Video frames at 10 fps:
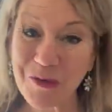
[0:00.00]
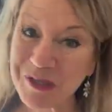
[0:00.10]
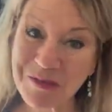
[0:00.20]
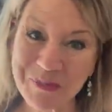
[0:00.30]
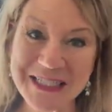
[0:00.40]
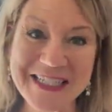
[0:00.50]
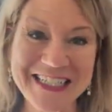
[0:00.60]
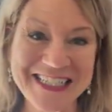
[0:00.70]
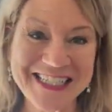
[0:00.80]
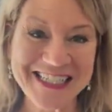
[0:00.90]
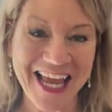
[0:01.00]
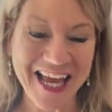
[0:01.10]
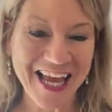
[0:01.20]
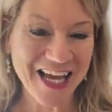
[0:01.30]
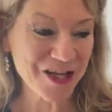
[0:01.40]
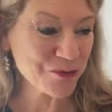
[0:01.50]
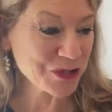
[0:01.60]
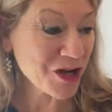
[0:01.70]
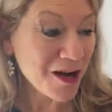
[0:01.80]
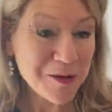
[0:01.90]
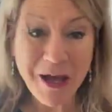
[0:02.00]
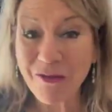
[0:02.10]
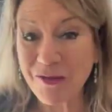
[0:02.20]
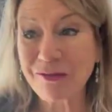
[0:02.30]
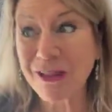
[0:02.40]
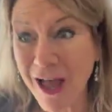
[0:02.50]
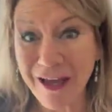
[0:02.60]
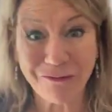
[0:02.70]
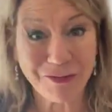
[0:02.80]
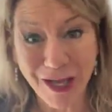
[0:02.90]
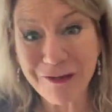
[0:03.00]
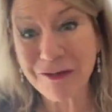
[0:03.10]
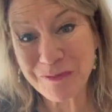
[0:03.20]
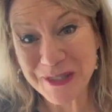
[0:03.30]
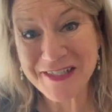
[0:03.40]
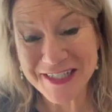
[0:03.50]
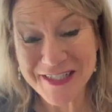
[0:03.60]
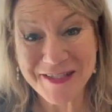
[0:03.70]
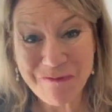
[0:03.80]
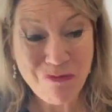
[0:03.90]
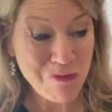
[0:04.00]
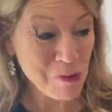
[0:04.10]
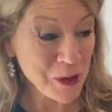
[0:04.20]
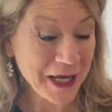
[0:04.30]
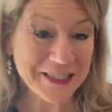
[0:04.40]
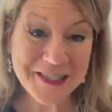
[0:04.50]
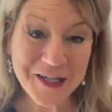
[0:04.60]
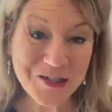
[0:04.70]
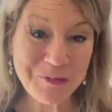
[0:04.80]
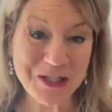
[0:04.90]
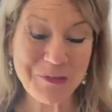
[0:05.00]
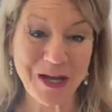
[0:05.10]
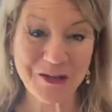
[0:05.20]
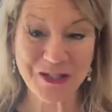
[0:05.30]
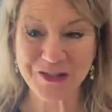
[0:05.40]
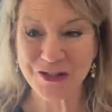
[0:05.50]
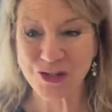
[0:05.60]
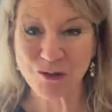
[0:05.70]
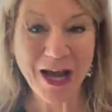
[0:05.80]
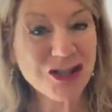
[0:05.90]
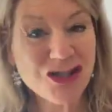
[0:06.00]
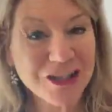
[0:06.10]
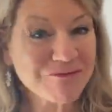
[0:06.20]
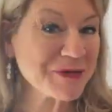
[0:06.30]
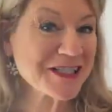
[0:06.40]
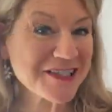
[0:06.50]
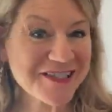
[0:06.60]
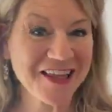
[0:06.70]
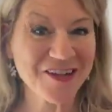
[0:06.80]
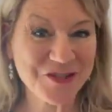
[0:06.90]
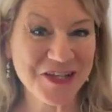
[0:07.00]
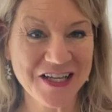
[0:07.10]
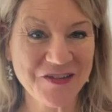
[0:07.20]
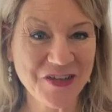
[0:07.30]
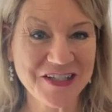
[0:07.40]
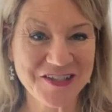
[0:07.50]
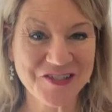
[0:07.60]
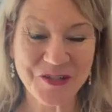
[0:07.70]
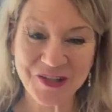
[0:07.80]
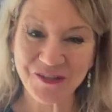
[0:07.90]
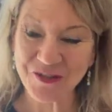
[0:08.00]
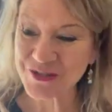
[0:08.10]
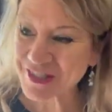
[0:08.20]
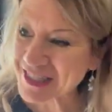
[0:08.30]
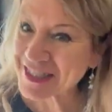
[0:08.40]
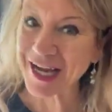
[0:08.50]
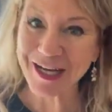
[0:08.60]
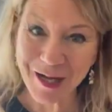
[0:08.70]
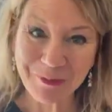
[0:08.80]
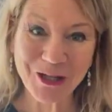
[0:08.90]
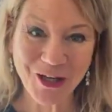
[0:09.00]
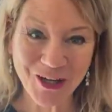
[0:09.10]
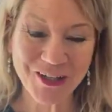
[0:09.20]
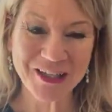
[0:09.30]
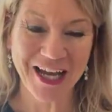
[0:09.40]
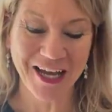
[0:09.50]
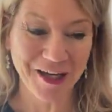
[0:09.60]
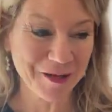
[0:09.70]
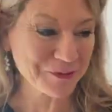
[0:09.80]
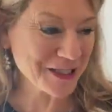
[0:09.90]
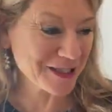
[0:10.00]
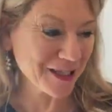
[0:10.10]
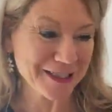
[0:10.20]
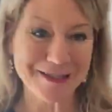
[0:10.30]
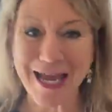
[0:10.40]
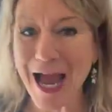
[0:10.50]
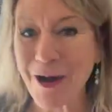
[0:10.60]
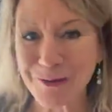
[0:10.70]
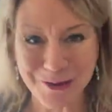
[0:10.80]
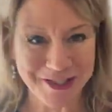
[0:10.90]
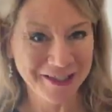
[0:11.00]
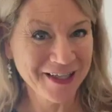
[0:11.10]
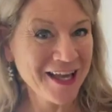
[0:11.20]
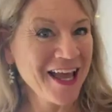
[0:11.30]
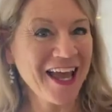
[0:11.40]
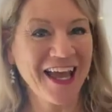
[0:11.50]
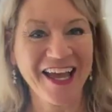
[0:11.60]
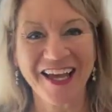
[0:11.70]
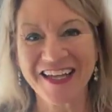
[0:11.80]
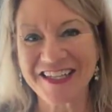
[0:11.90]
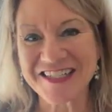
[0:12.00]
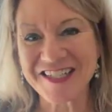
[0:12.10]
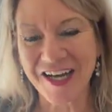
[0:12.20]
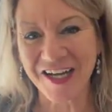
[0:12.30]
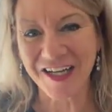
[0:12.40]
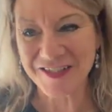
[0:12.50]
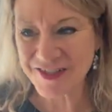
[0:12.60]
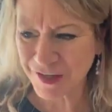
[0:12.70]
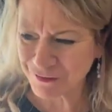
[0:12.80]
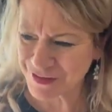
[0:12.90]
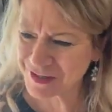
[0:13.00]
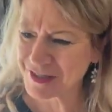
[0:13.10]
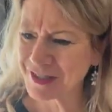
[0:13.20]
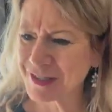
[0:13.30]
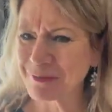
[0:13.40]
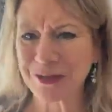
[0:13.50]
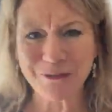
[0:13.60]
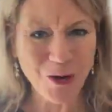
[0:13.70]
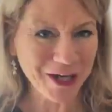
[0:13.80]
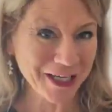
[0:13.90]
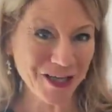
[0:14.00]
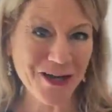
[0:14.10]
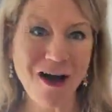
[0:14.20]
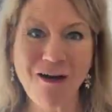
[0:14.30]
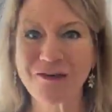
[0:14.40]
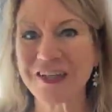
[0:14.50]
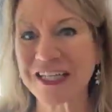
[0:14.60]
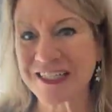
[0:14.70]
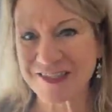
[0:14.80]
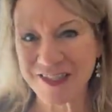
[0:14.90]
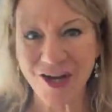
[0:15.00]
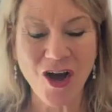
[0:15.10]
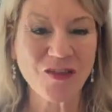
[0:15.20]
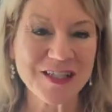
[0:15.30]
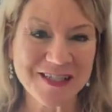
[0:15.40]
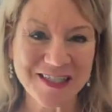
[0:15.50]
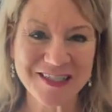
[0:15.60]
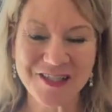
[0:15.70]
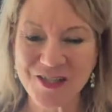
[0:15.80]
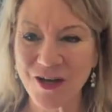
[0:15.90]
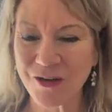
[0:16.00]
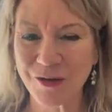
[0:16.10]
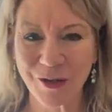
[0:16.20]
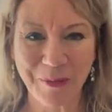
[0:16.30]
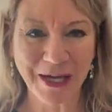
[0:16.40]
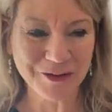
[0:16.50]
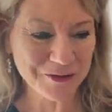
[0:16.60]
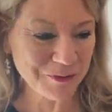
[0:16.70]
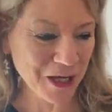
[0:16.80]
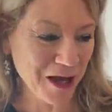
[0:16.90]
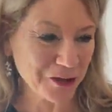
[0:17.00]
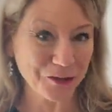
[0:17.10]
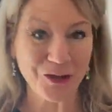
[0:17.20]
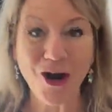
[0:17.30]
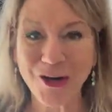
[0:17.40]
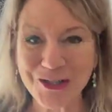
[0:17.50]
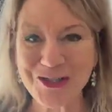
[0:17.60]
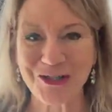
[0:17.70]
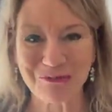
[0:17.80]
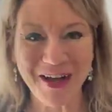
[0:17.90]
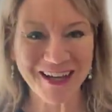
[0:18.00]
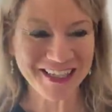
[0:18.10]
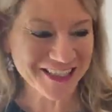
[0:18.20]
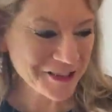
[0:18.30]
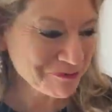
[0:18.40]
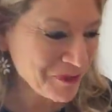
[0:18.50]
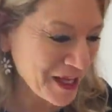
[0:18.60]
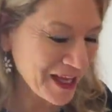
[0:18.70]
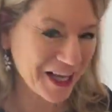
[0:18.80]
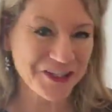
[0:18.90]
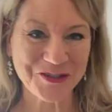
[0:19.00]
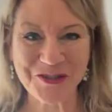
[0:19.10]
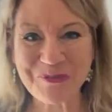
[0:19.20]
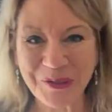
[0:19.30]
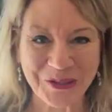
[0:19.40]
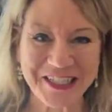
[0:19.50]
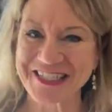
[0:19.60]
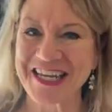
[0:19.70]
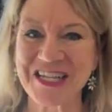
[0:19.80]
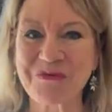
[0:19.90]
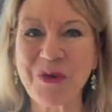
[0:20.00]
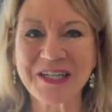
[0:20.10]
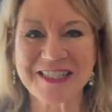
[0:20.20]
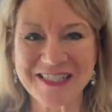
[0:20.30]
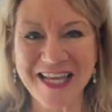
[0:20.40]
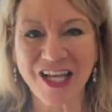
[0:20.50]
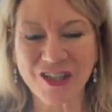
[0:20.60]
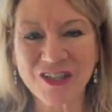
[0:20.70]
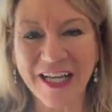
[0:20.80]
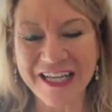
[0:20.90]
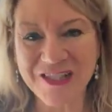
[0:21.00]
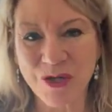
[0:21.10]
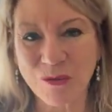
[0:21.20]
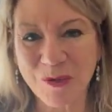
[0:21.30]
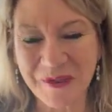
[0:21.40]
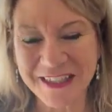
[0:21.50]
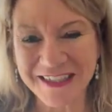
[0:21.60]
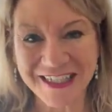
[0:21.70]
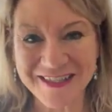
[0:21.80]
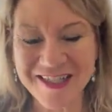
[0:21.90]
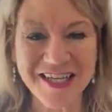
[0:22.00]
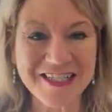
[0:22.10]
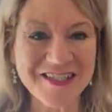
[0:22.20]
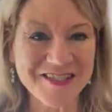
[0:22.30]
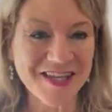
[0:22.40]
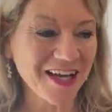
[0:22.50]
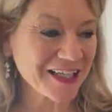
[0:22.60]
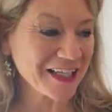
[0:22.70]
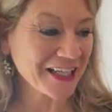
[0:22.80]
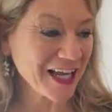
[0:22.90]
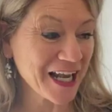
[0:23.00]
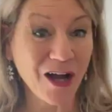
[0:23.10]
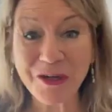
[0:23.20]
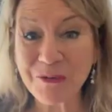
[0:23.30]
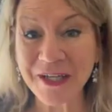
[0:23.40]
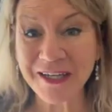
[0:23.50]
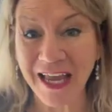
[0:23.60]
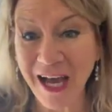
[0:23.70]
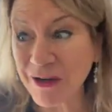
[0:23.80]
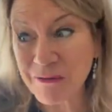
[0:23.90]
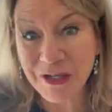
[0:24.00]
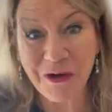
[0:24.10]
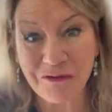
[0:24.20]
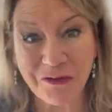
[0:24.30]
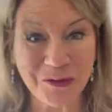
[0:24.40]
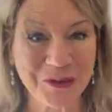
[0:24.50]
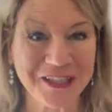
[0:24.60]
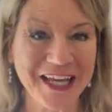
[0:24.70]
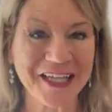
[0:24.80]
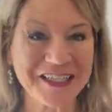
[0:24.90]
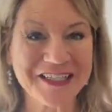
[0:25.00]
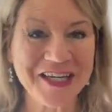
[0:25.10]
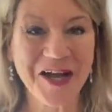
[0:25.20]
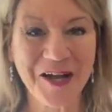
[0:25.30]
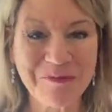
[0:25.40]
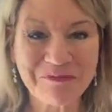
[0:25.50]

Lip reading: women in business, and we talk about life and business. And it's not so much about the strategy of business and those kinds of things. It's those things that come along. It's like doubt and self-esteem and walking in confidence and all these things. It's all about your heart, your mind, and your spirit. And what does that look like as a woman in today's society? And how can we go forward and